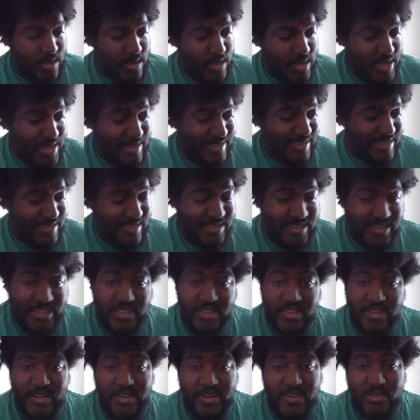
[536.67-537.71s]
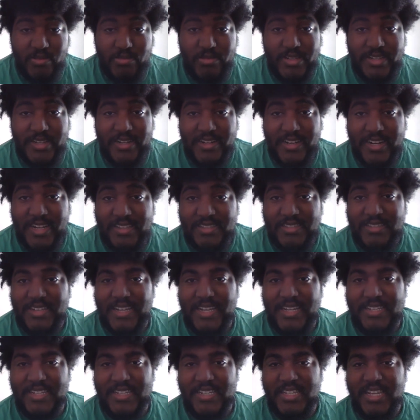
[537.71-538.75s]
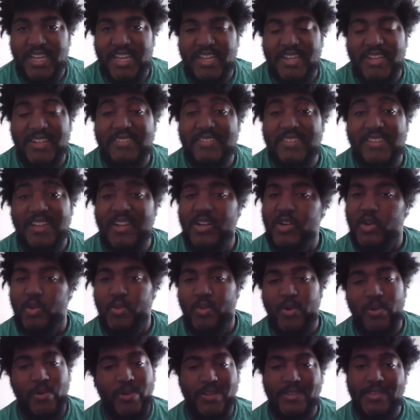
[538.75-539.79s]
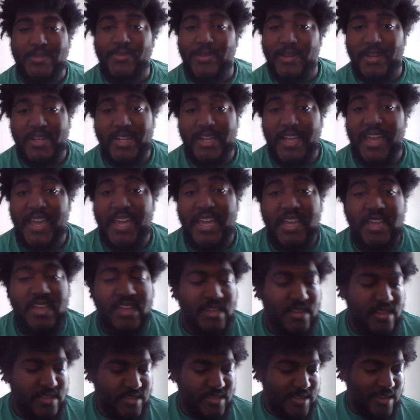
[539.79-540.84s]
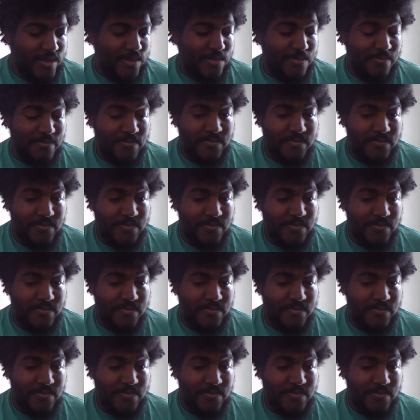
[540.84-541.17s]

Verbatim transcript: That's neither here nor there. That's not today. That's not our worries for the day. So,